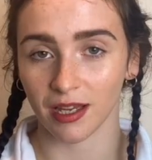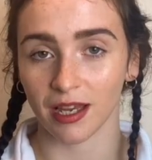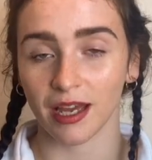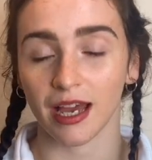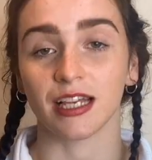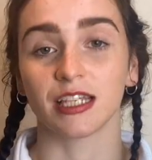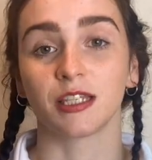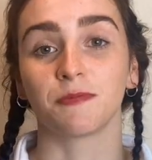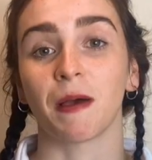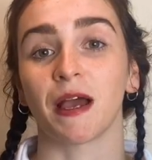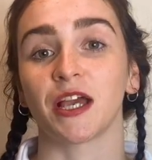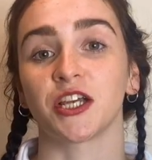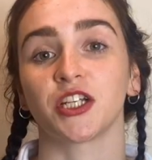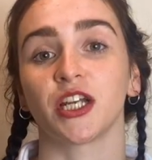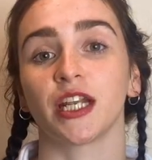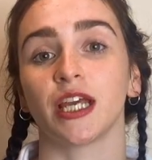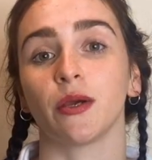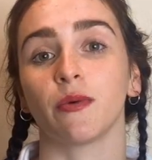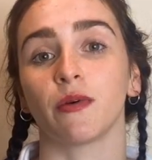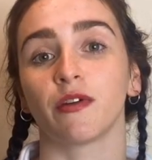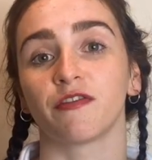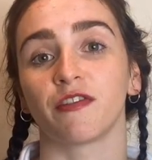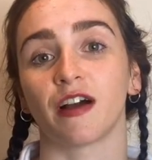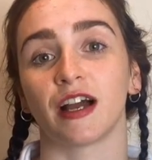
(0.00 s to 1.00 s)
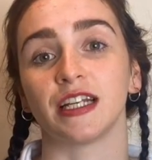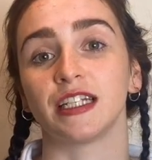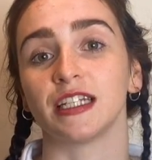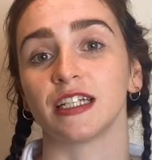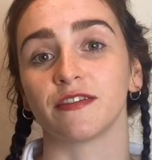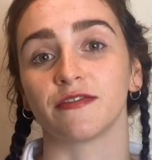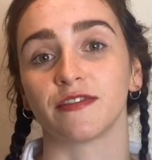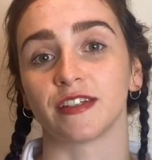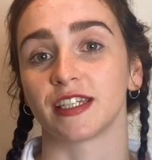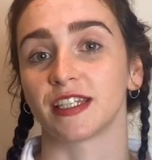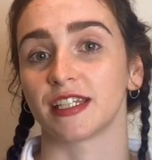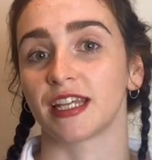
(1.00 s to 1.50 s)
especially when fighting
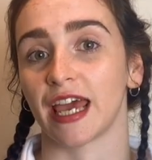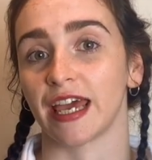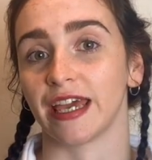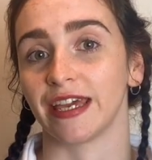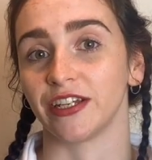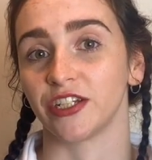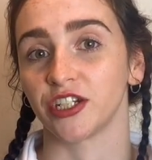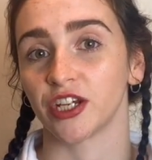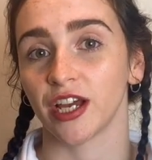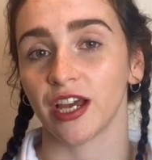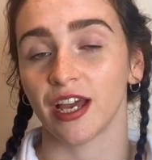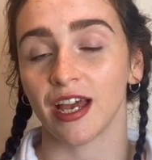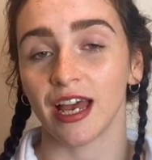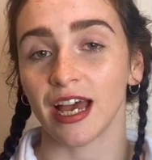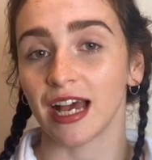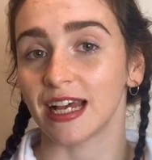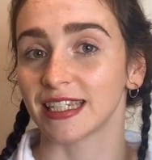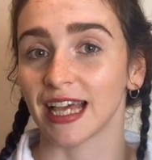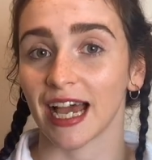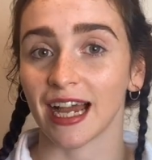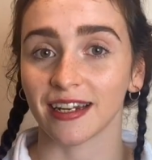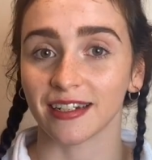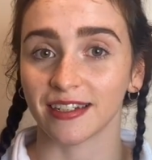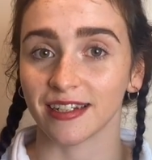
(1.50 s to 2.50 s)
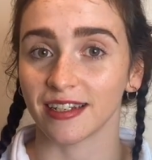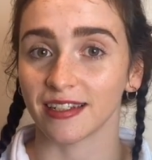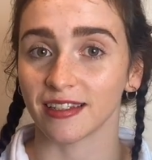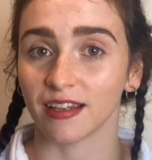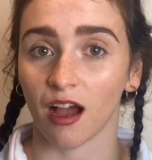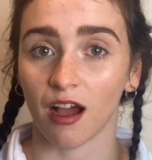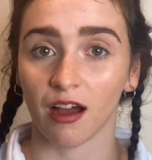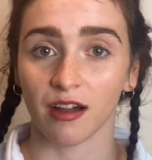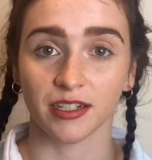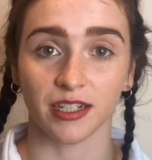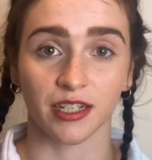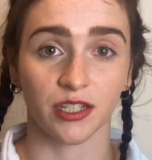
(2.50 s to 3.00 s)
for stage, as actors
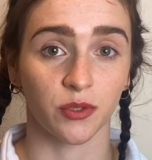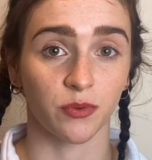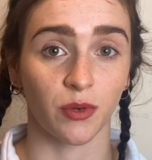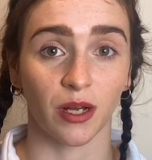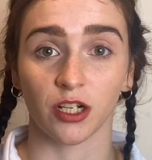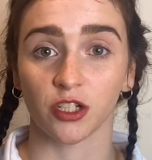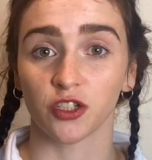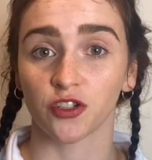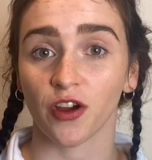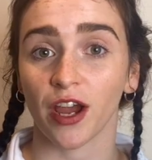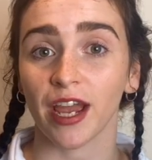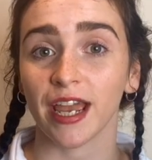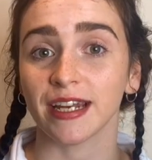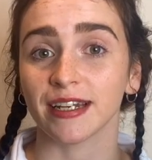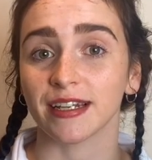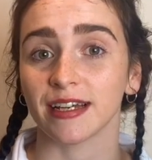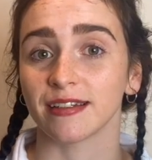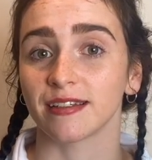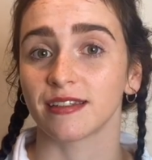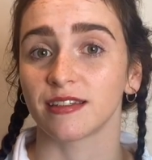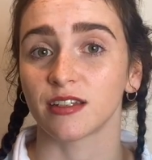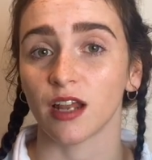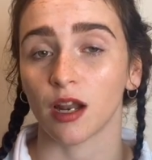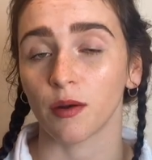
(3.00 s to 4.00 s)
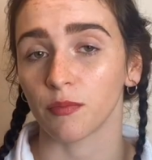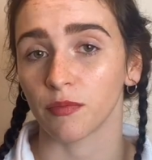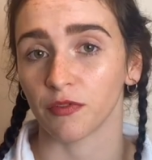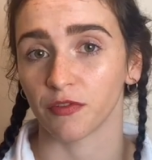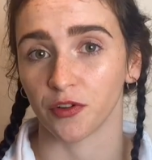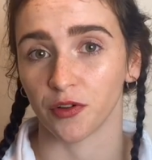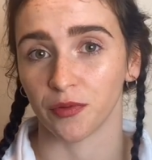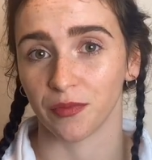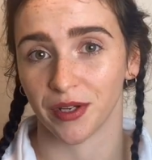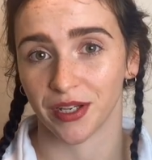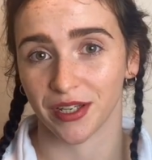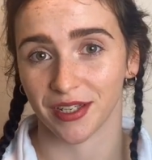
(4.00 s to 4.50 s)
aren't as well trained as stunt
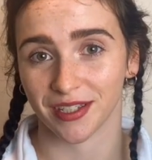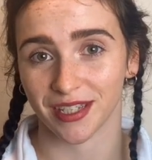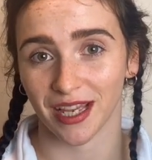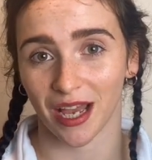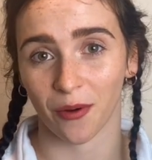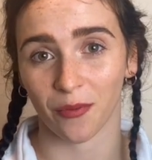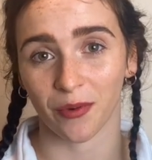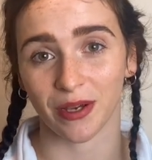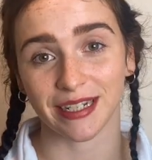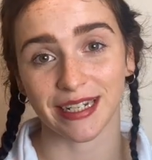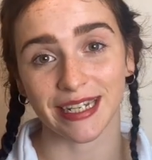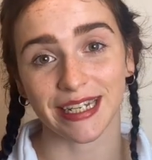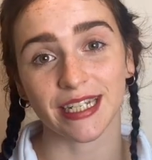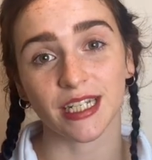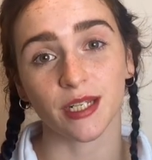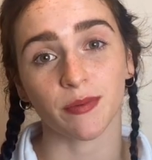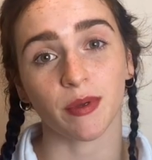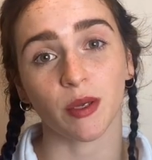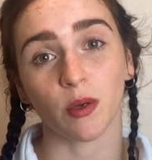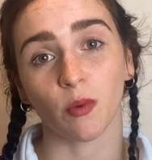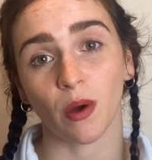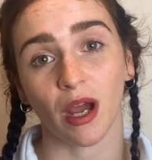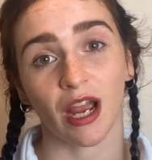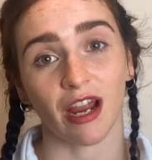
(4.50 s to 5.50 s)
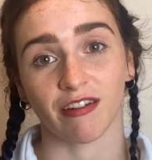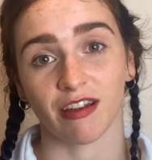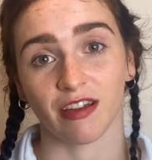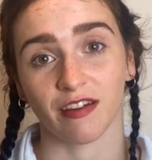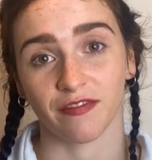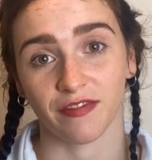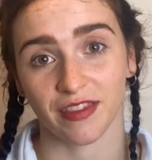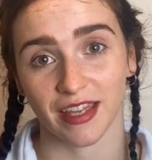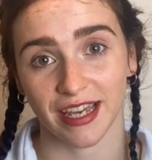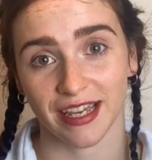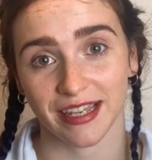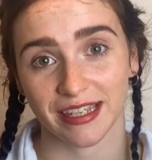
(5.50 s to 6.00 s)
performers and we need to be wary of
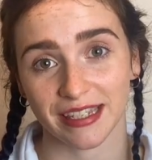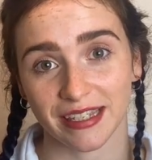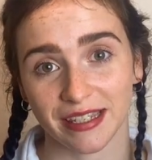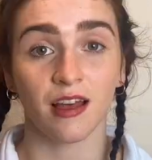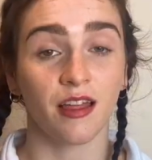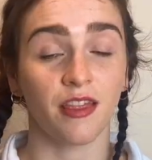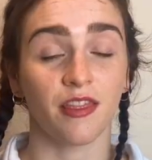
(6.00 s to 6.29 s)
this.